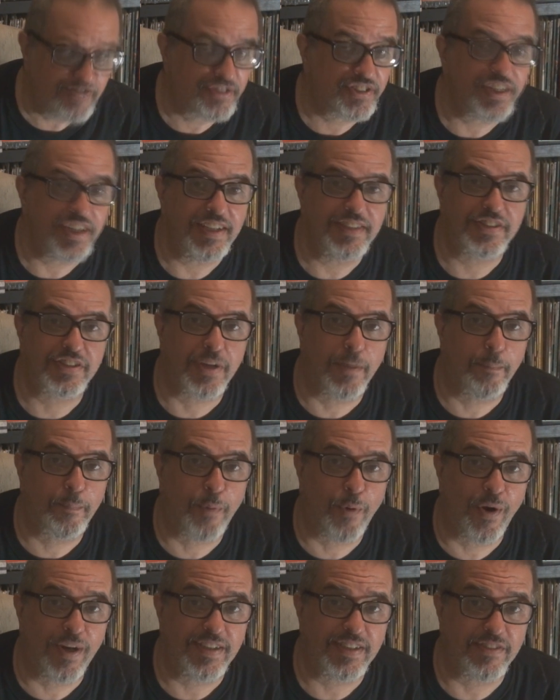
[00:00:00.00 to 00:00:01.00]
have seen some
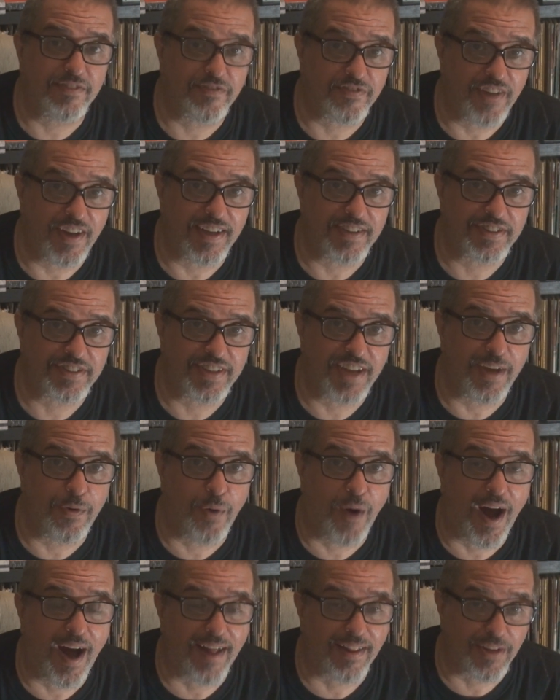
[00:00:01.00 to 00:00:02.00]
Poison fans say
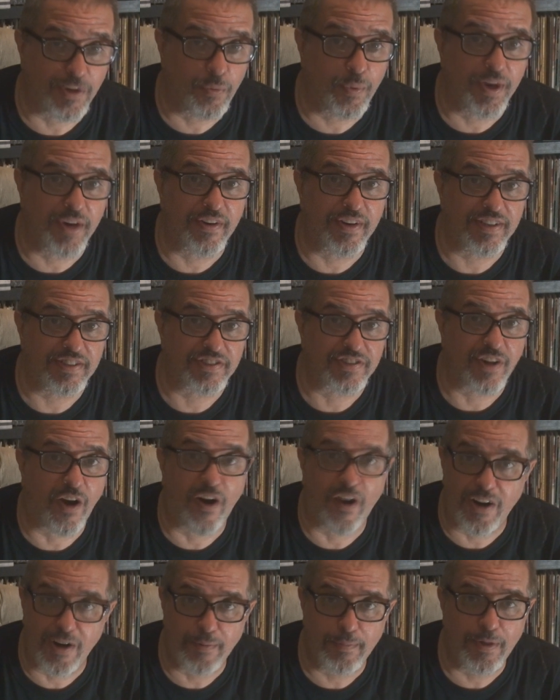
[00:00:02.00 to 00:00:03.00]
Hollyweird is
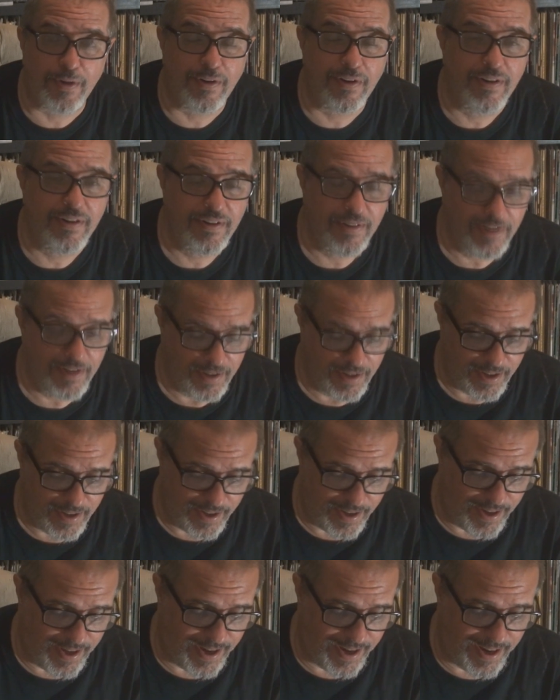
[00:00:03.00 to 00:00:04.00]
horrible.
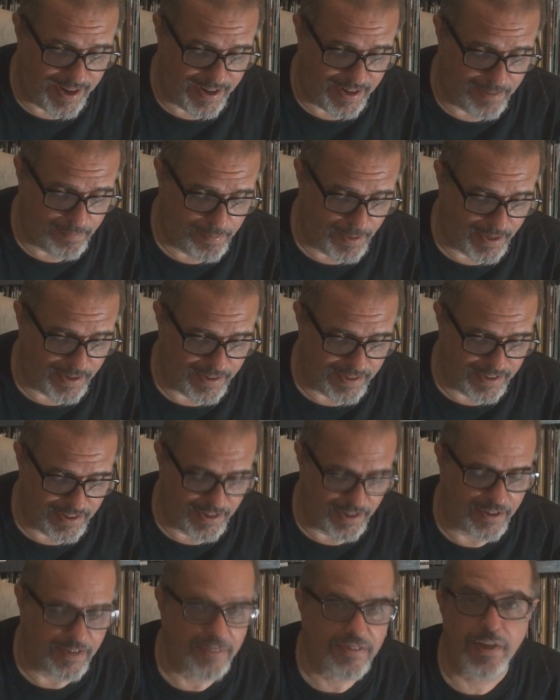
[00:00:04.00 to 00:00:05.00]
And, but,
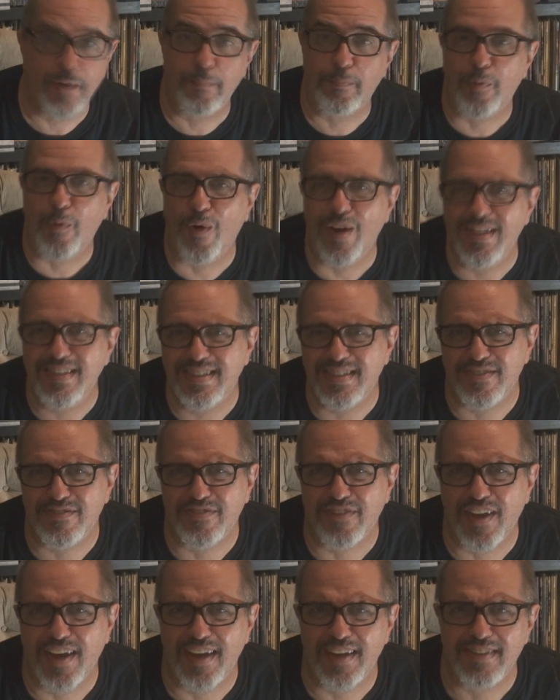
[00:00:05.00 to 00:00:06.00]
you know, they're Poison
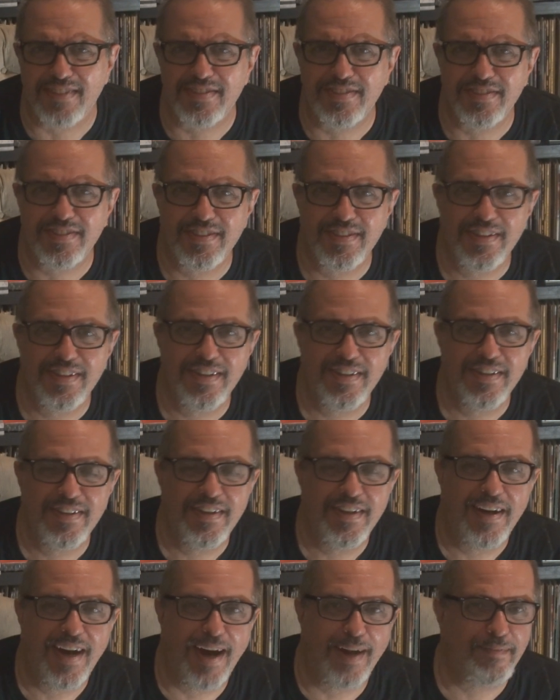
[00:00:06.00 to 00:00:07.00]
fans.
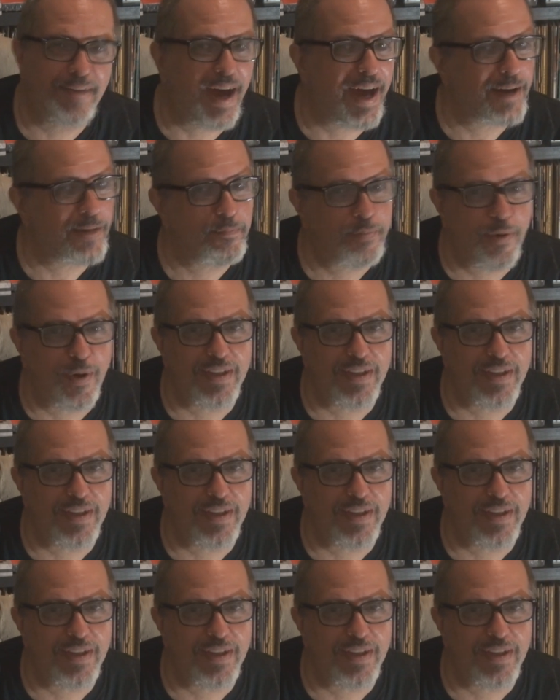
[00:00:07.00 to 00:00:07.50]
I'm not a